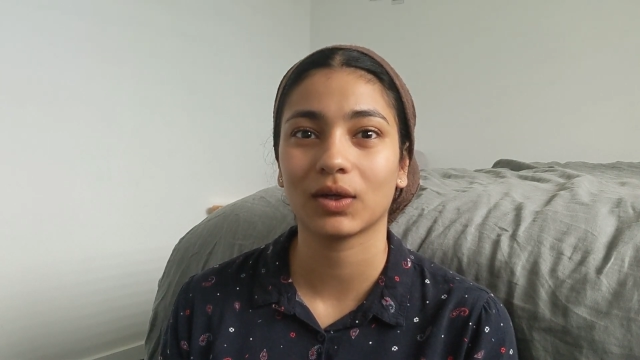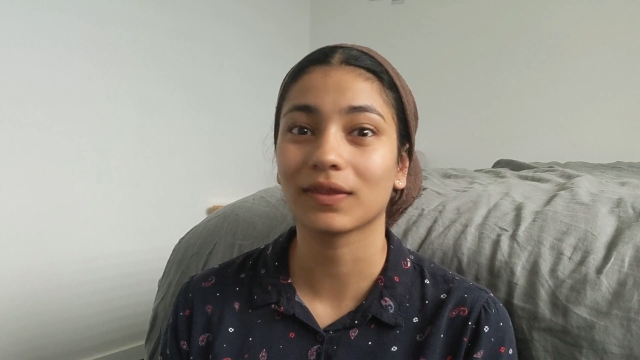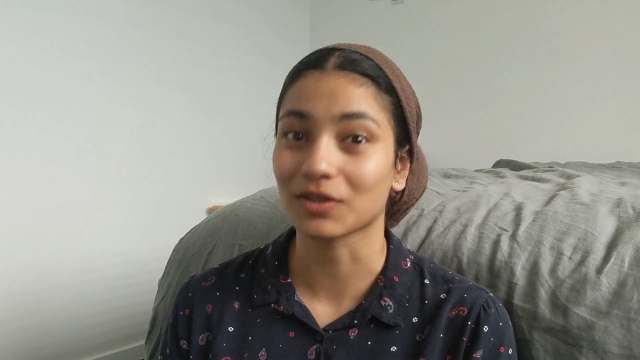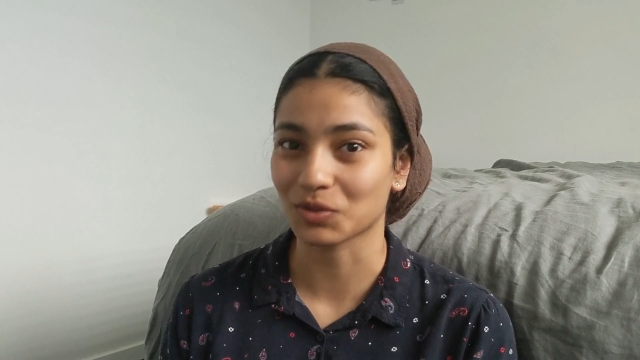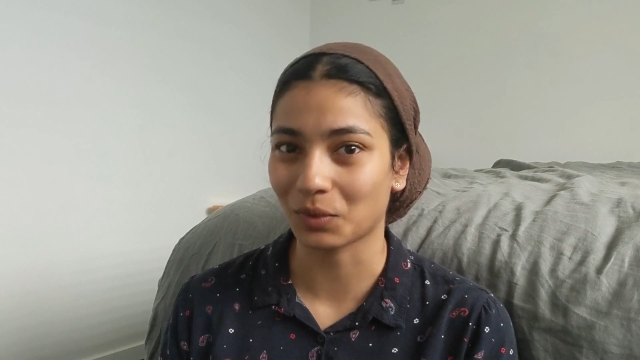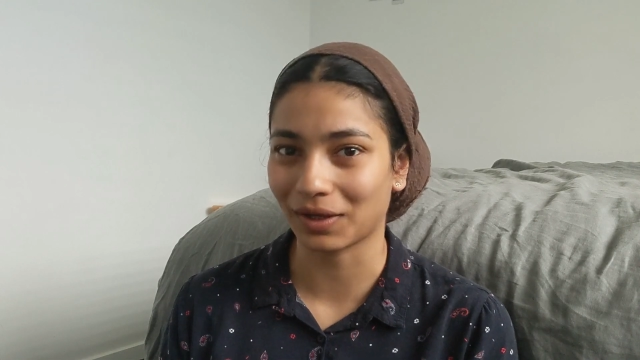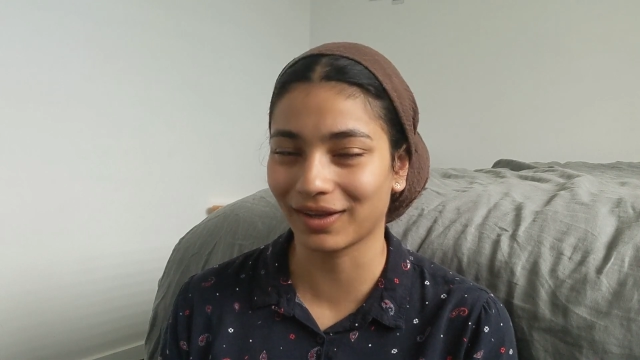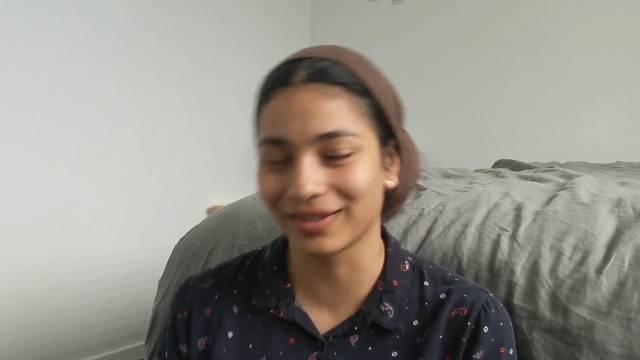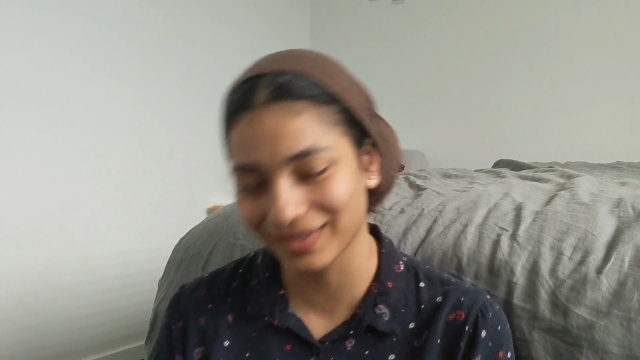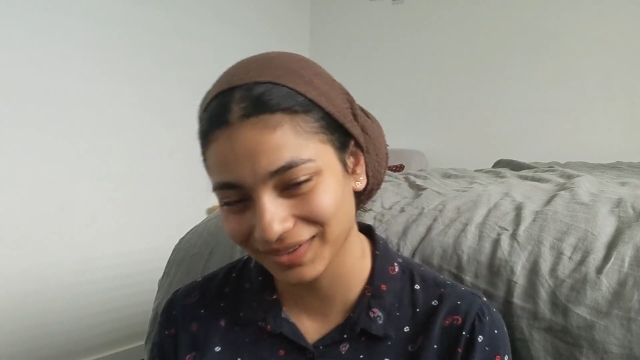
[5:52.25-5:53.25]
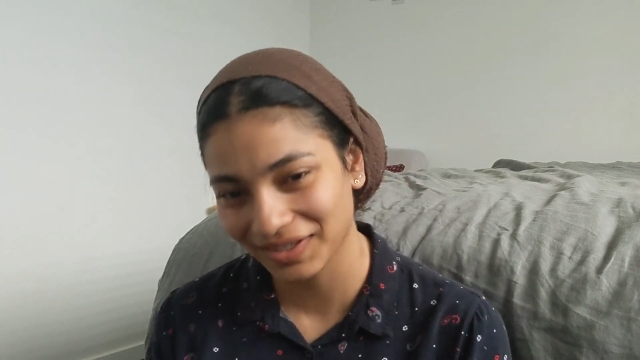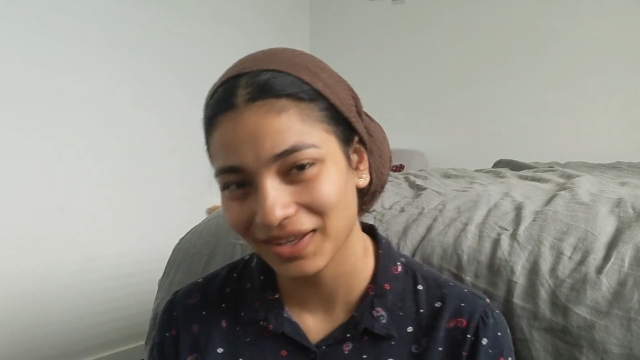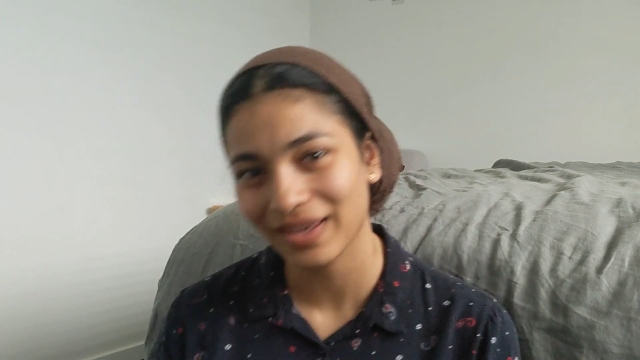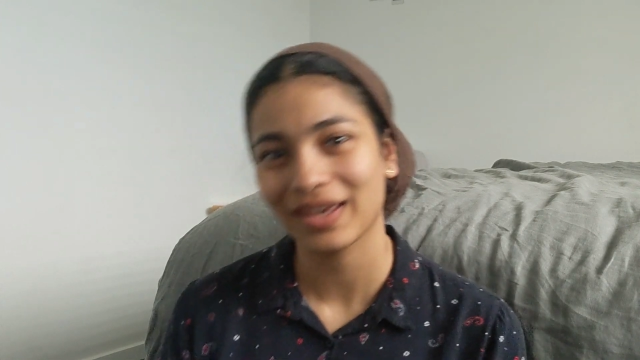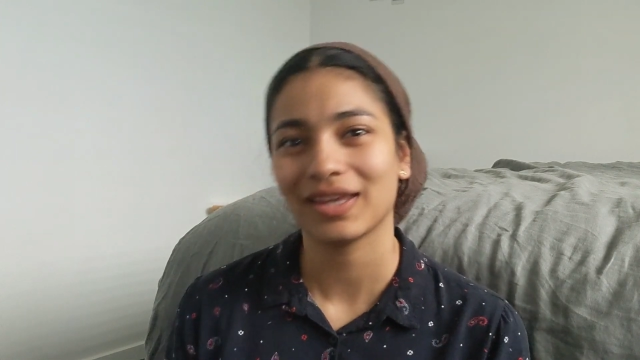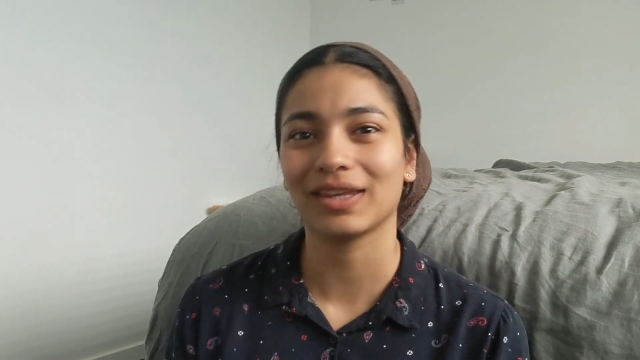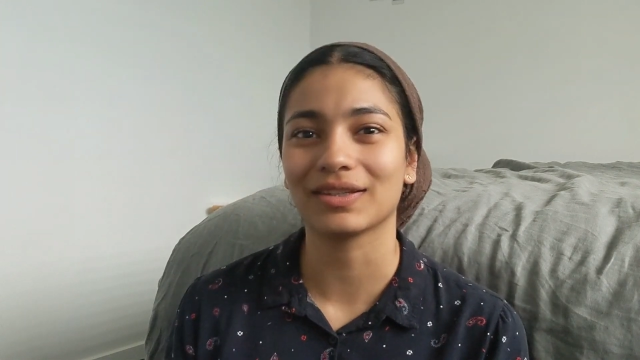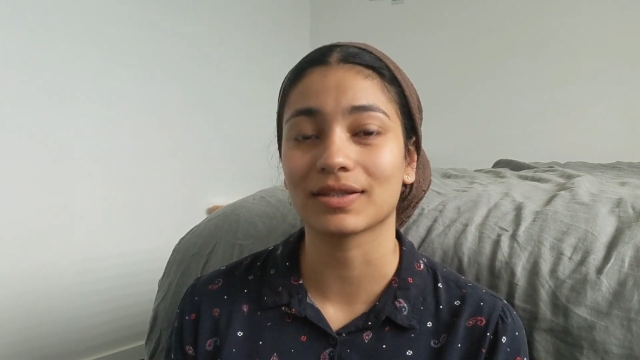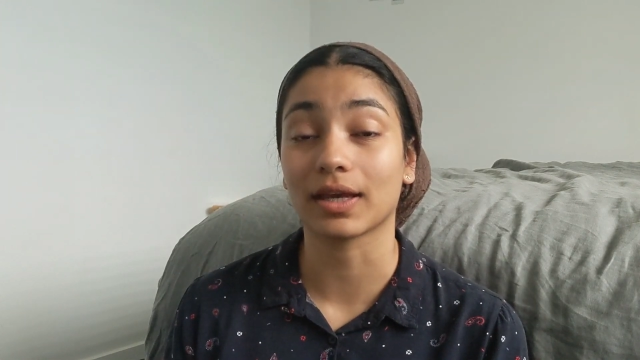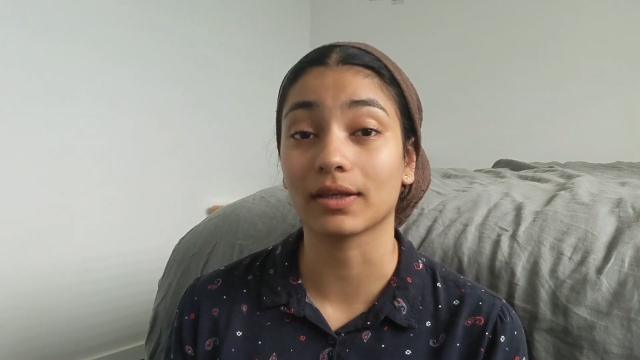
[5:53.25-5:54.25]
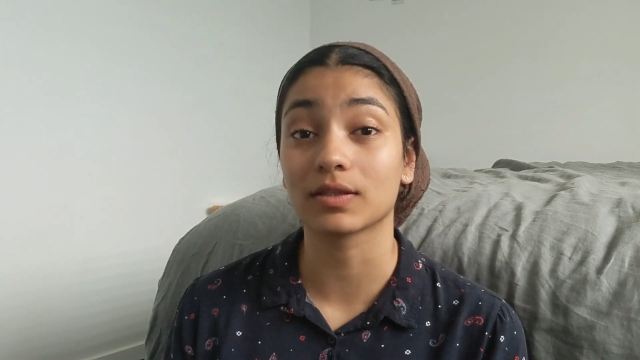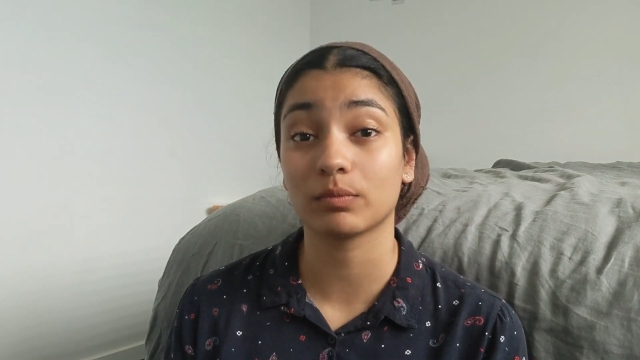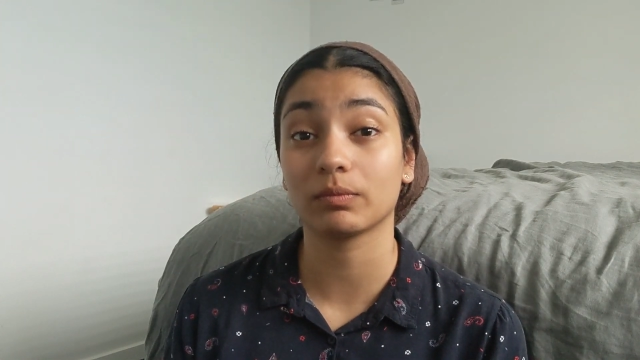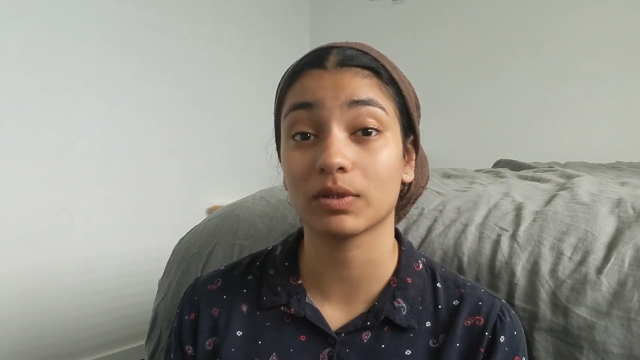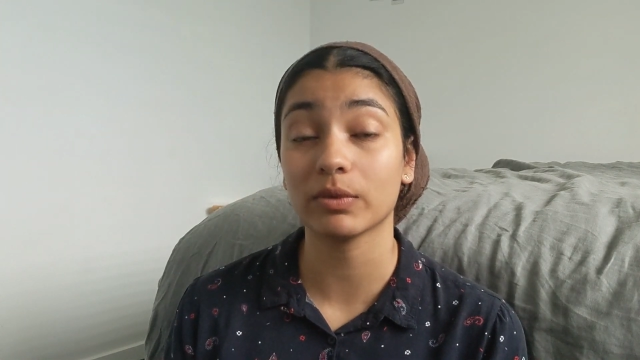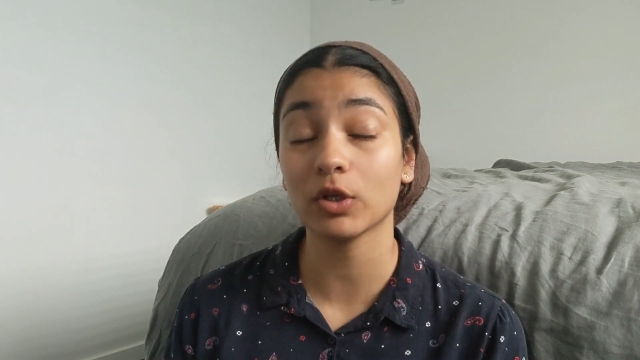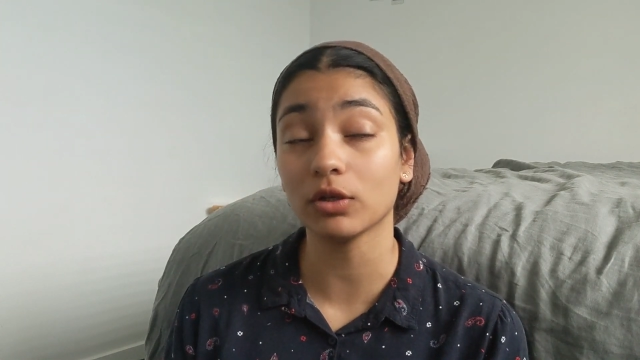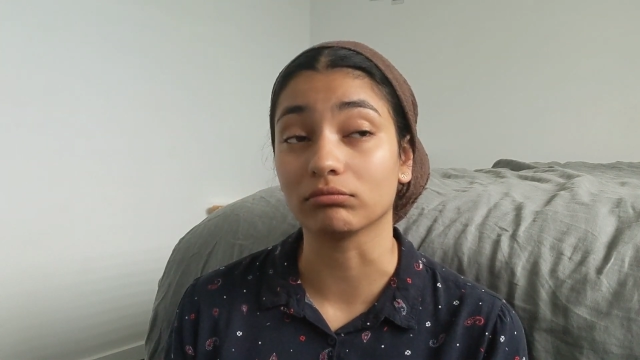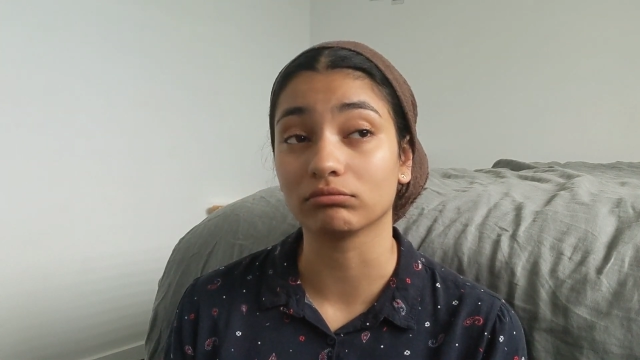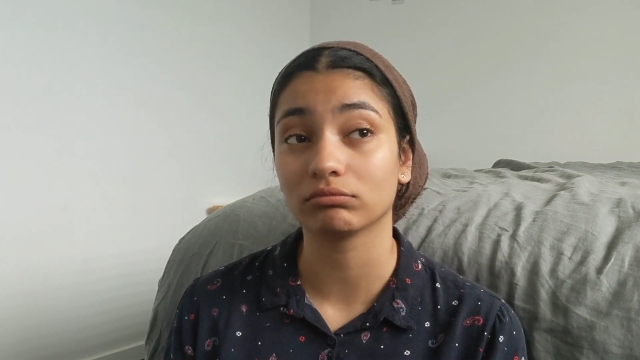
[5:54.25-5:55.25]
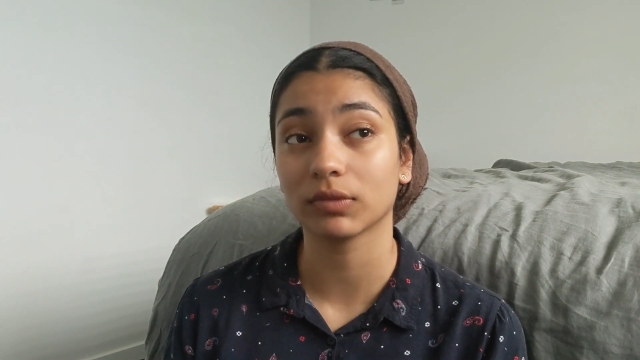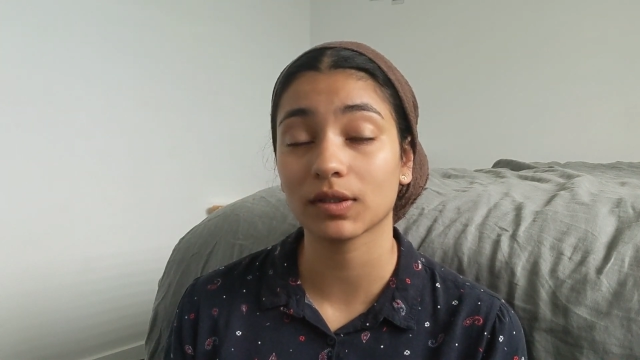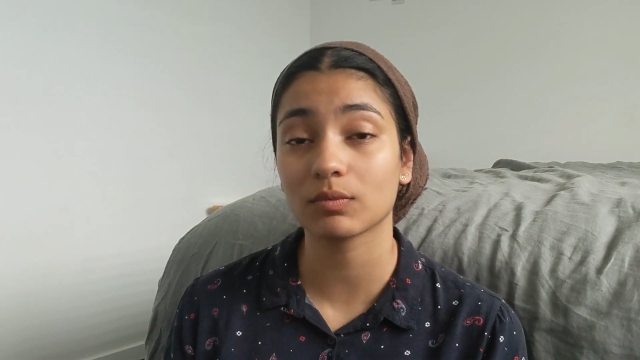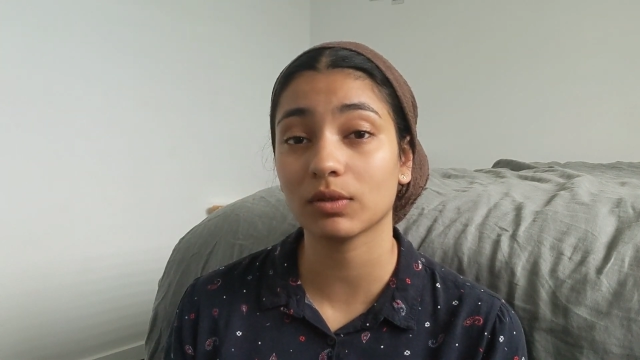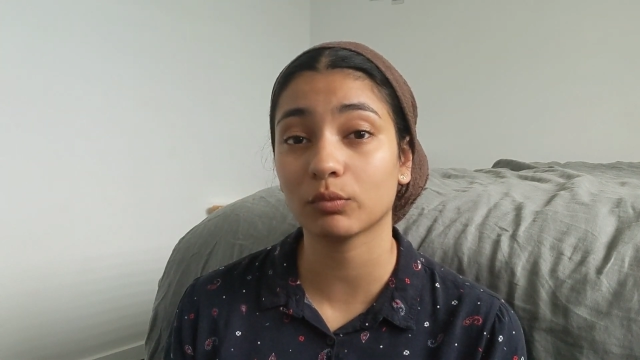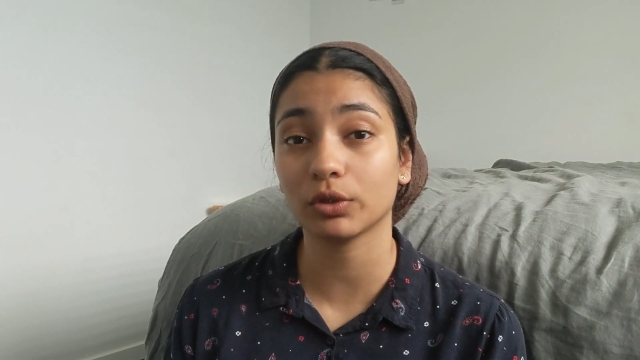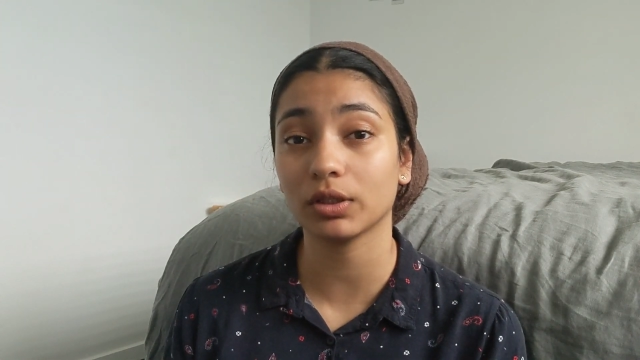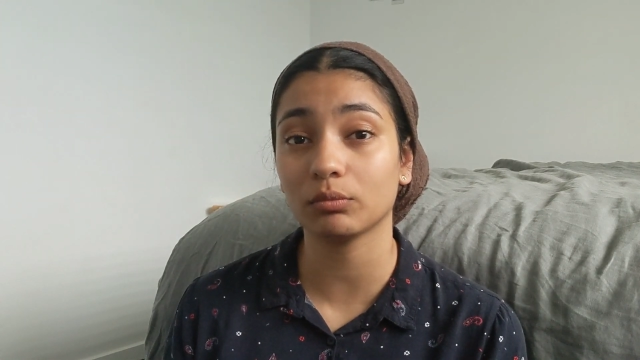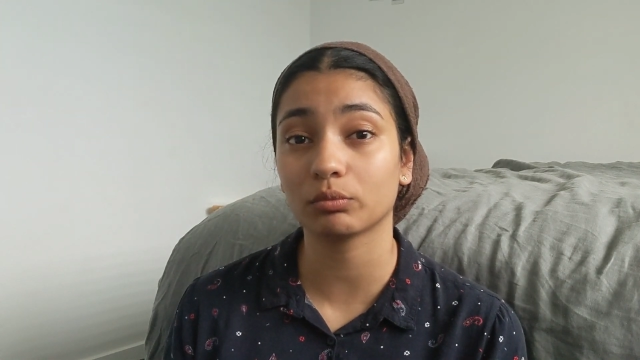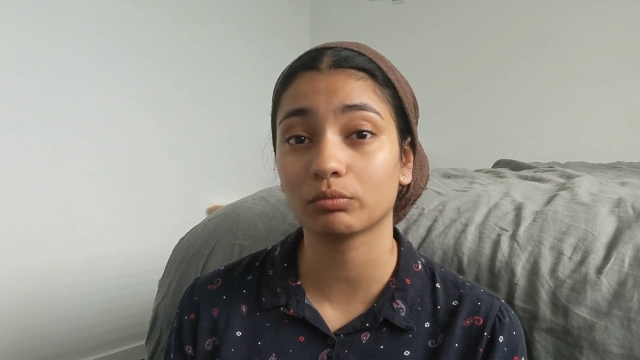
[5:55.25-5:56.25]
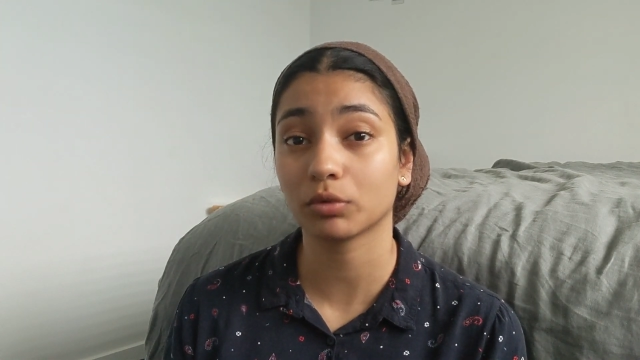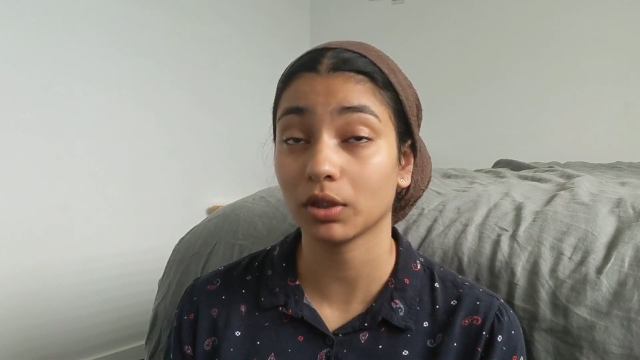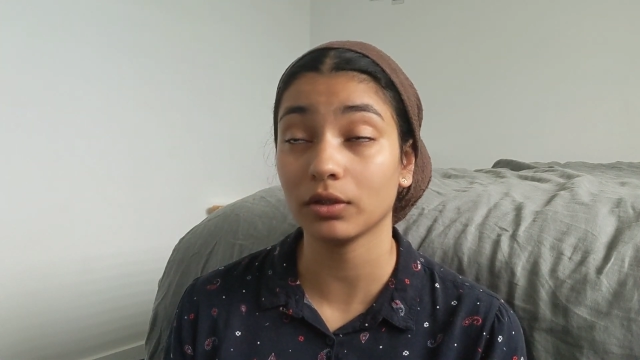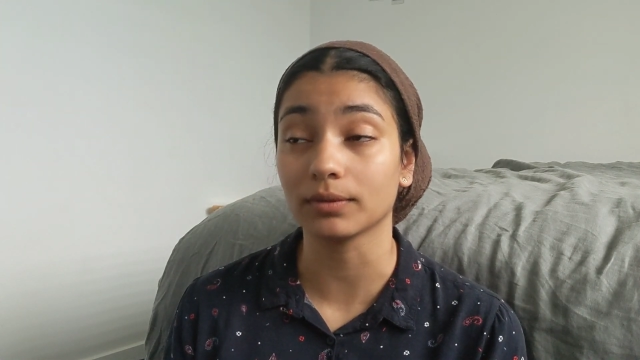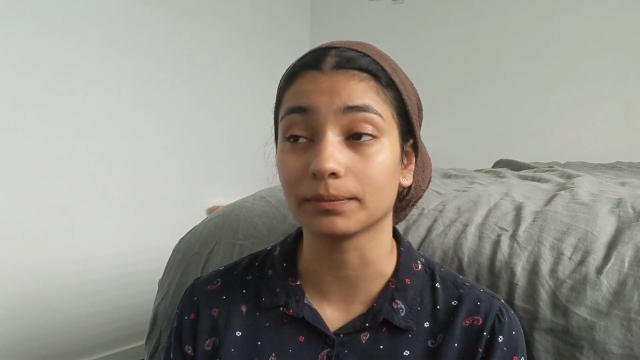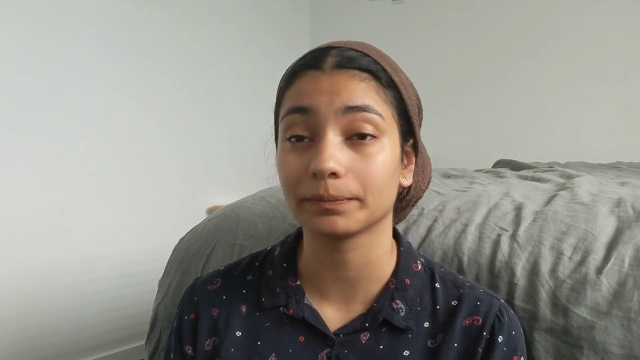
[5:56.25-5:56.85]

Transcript: this way, is that it's been good. It's been pretty good.